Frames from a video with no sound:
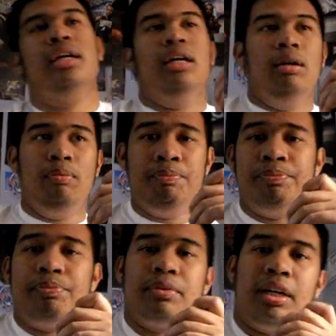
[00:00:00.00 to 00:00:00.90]

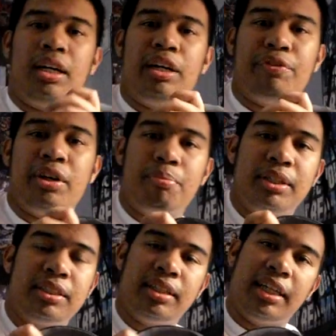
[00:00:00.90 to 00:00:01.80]
If you're on a
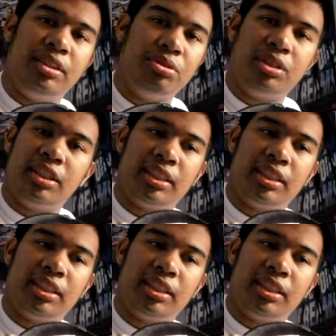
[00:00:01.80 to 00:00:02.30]
budget, I do suggest